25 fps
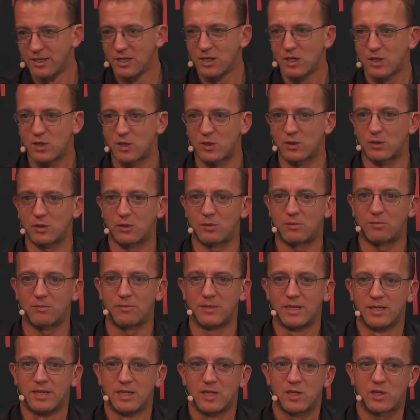So
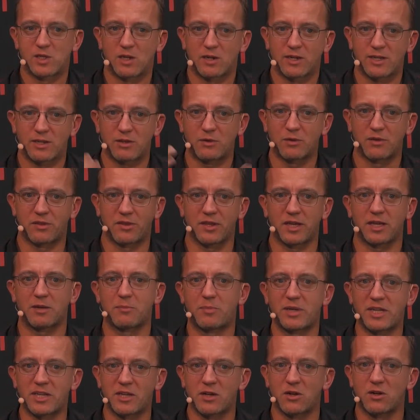starting to think
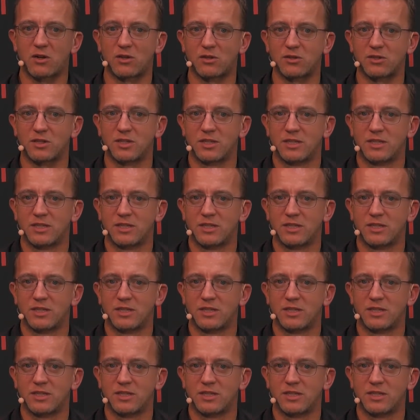beyond